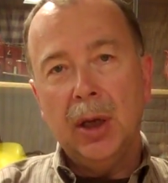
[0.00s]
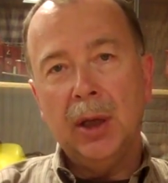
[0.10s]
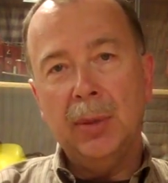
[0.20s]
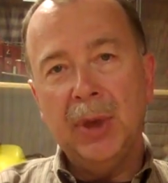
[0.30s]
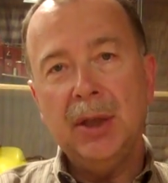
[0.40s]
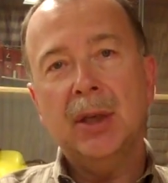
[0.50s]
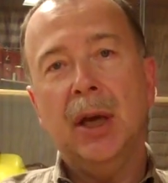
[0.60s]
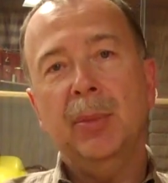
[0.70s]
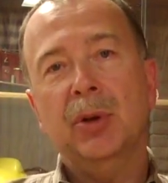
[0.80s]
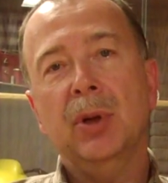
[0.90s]
In the
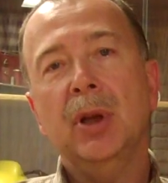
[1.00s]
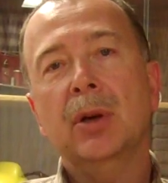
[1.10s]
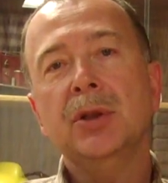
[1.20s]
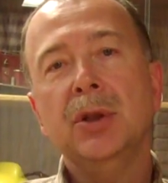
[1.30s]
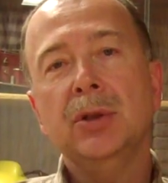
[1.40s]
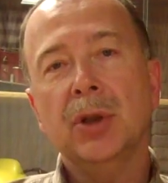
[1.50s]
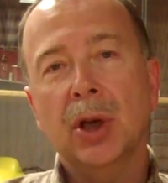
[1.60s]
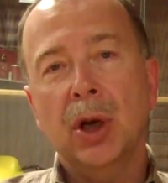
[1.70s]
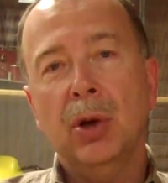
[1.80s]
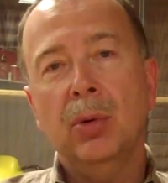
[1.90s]
meantime, I really urge you to
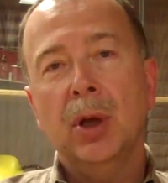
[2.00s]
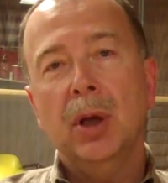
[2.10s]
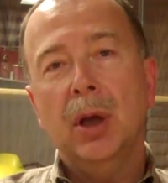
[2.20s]
go